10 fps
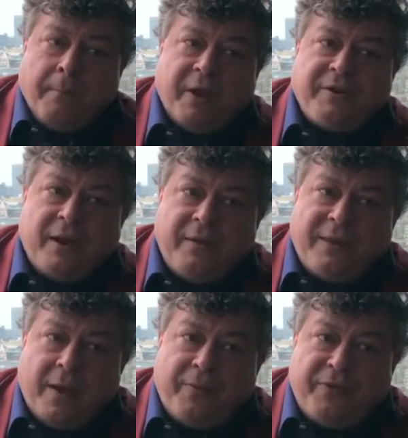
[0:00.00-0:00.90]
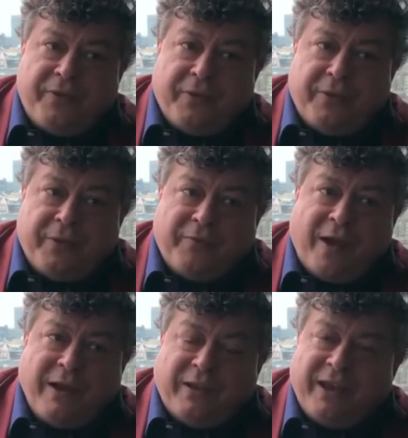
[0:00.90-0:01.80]
But the, the
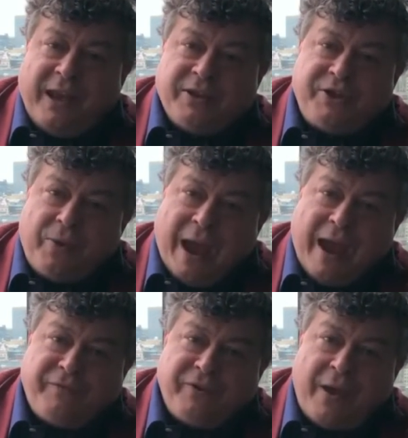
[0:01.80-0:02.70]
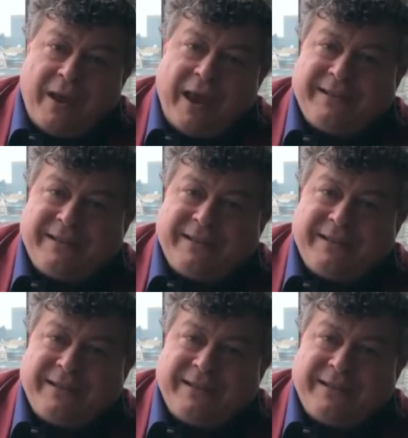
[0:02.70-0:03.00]
vital thing is you have to,